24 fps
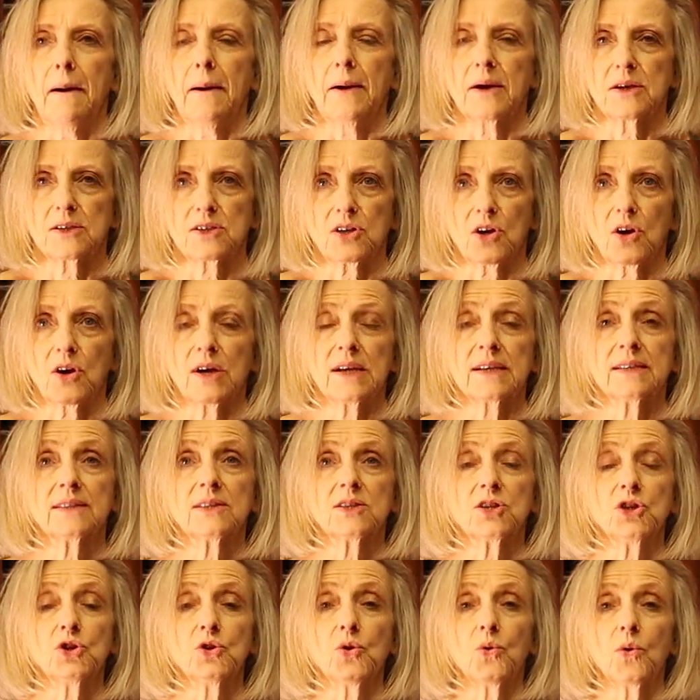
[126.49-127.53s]

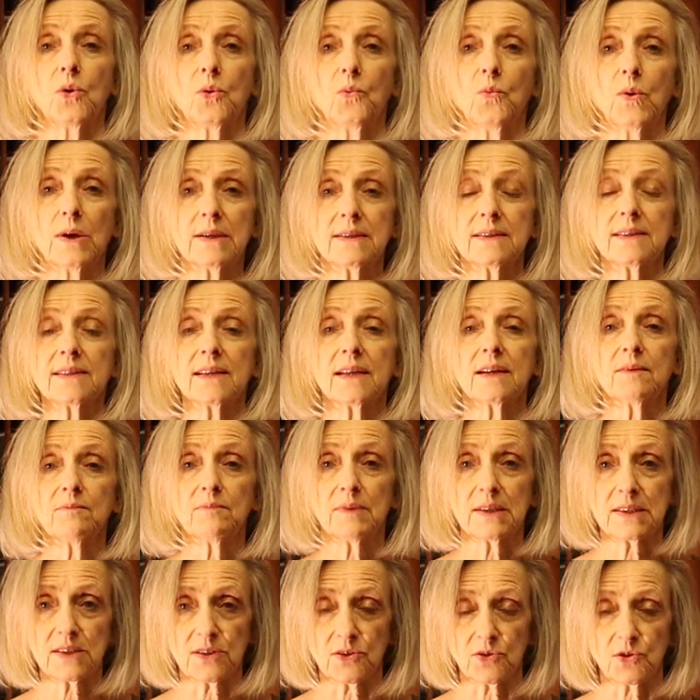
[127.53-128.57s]
as your one set of
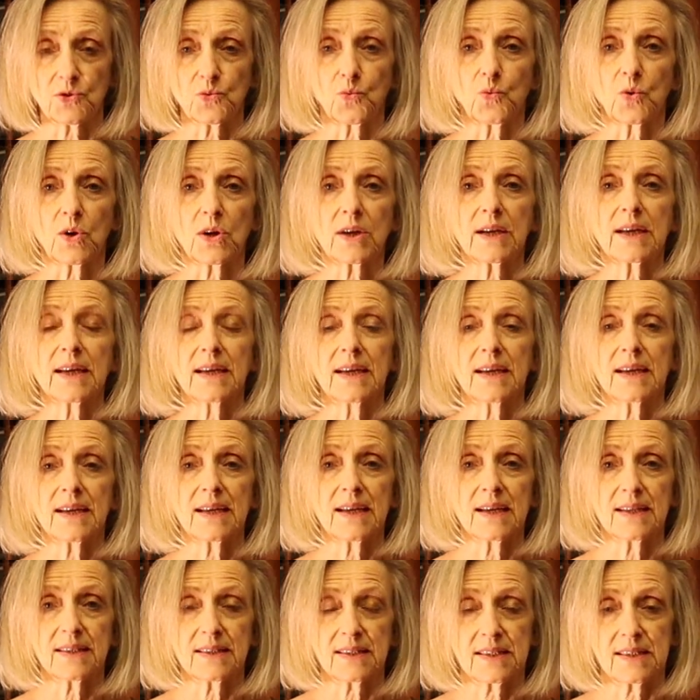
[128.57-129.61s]
muscles working
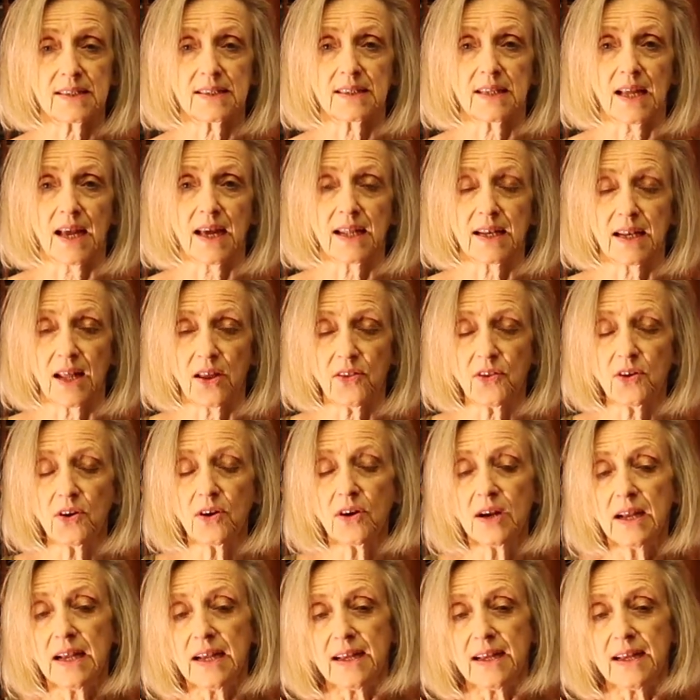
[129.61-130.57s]
against another.